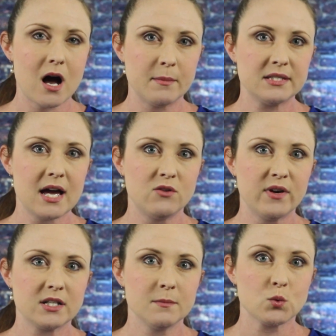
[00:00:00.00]
homicide
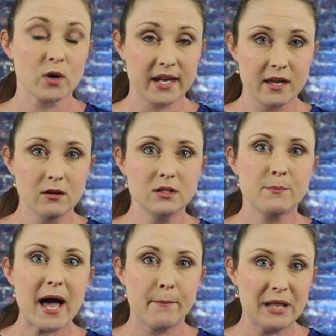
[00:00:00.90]
victims were
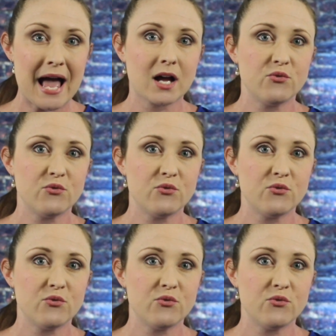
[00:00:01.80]
killed by a black